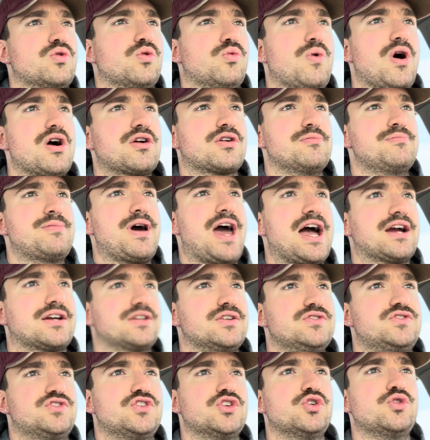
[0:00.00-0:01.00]
Welcome
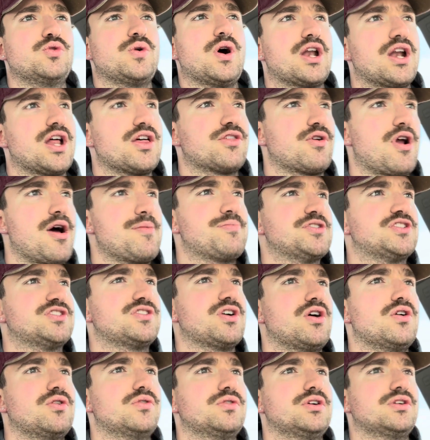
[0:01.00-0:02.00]
back to another
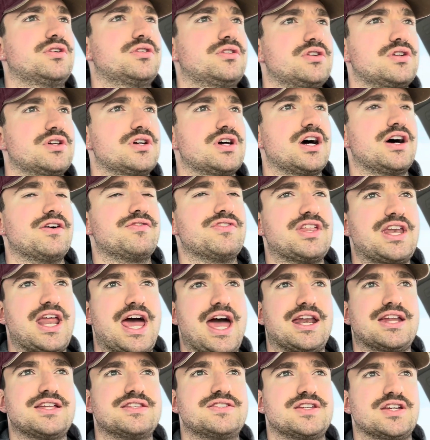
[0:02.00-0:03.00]
episode of the
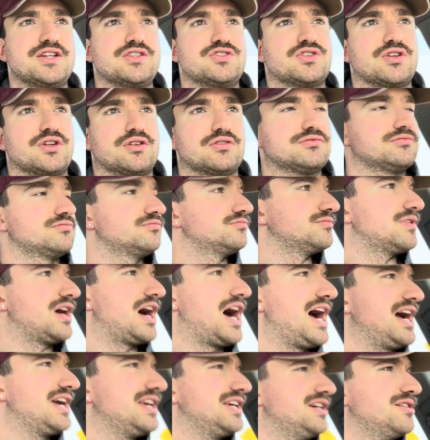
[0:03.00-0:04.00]
Natty Teacher.
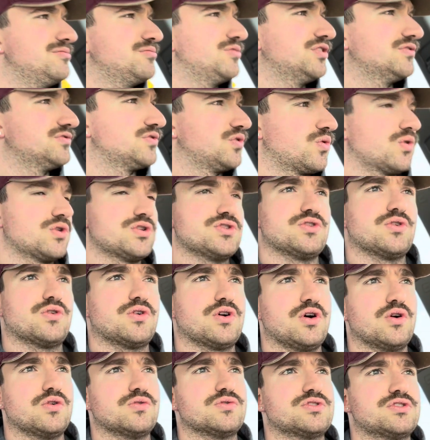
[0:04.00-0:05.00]
I am, of course, your
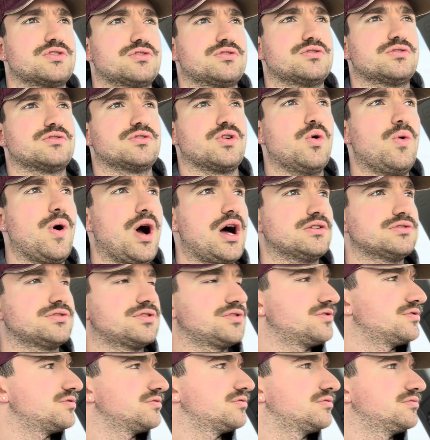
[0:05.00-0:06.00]
host. Who
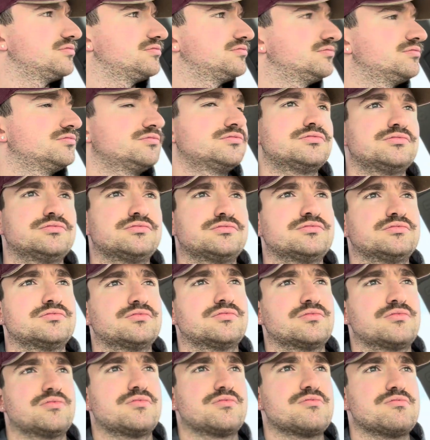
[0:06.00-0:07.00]
else
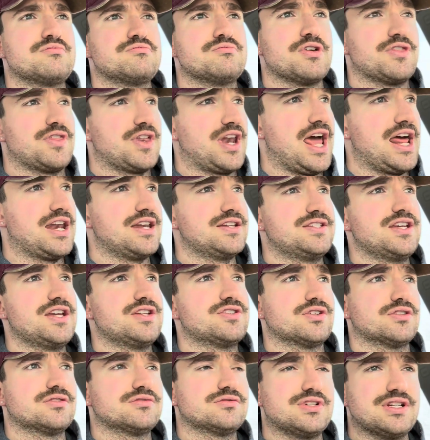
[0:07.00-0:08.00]
but the Natty
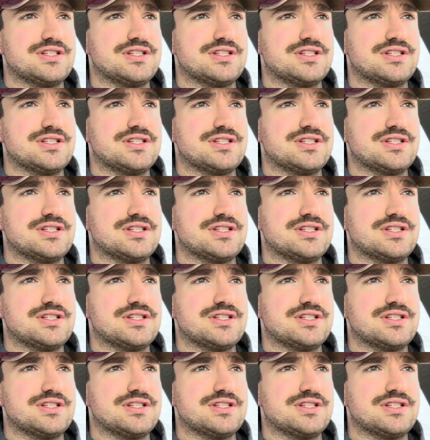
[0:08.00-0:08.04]
Teacher?